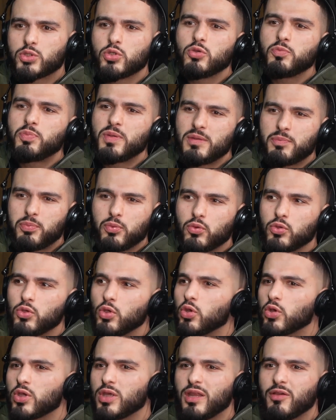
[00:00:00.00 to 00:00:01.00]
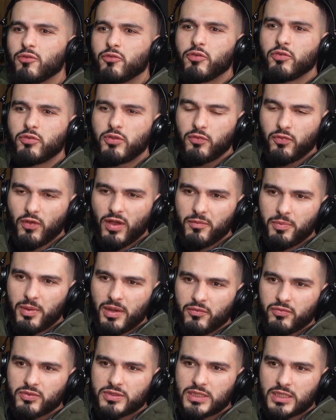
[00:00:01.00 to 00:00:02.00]
two people you're looking at fifty-five
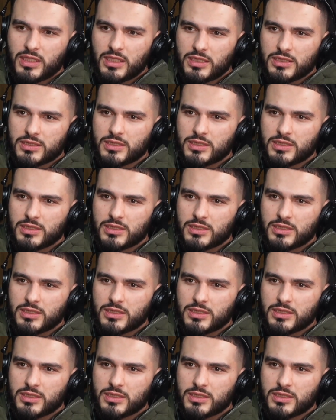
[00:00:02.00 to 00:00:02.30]
pound for tickets.